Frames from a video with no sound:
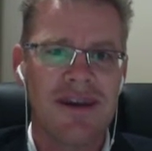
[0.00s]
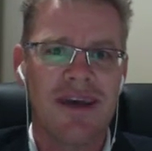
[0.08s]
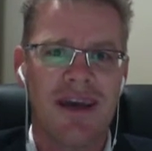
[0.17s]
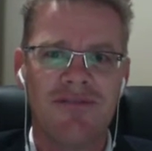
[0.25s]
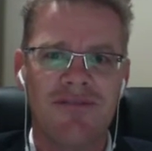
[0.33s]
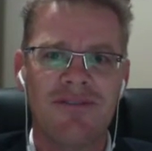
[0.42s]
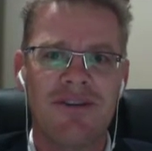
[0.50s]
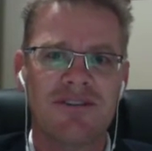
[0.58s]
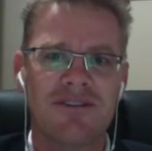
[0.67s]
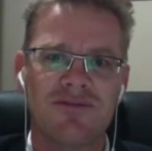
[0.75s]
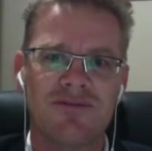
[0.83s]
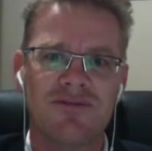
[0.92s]
our
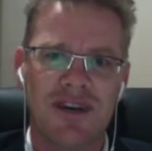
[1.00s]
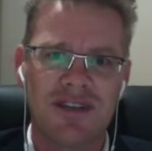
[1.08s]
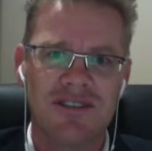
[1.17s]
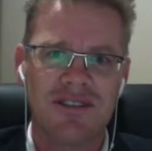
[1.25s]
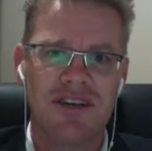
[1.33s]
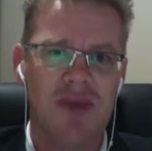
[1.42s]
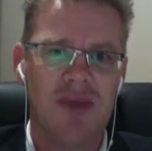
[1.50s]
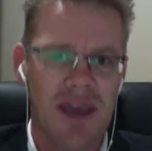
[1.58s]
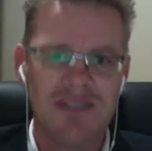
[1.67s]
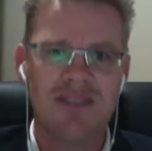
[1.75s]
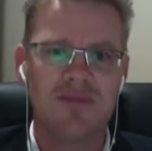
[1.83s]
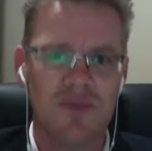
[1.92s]
fitness regime
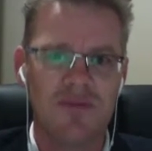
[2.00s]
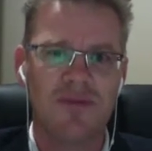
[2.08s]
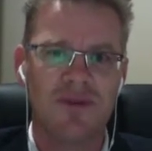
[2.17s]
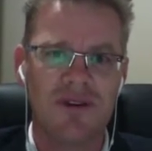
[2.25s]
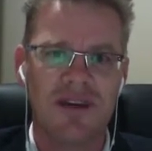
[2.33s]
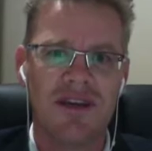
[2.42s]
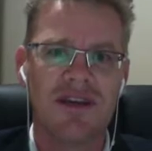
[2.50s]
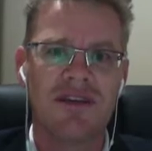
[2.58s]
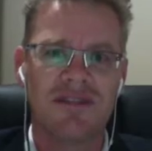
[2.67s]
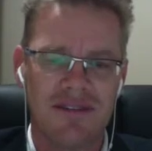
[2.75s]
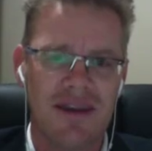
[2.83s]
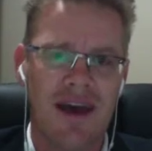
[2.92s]
has to be pretty
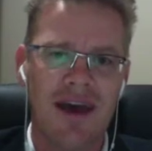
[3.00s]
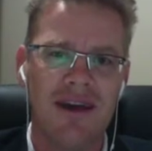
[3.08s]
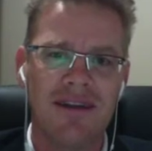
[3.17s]
darn